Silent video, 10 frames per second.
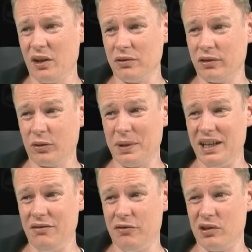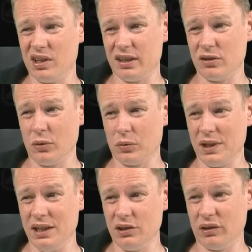in Spain for like 2-3
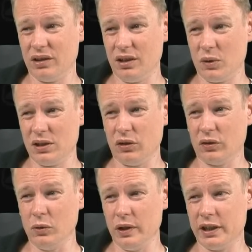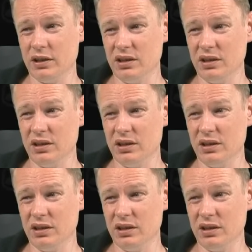years. I went to school there.